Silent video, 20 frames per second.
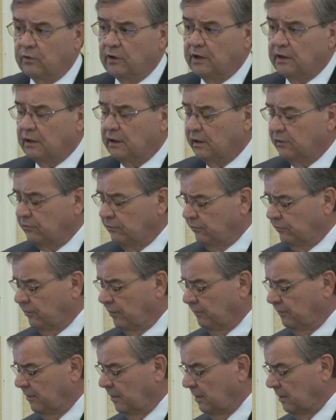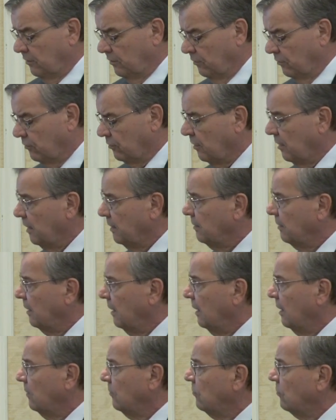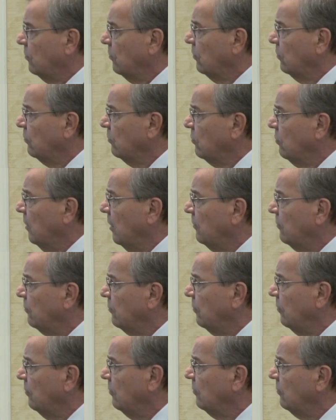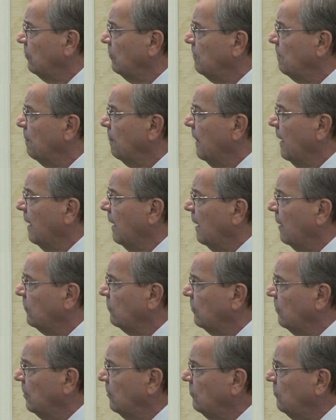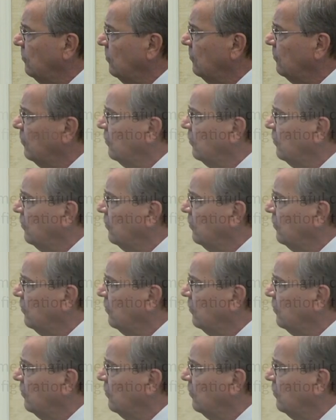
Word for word: we and others have done to try to answer those questions. And so this is the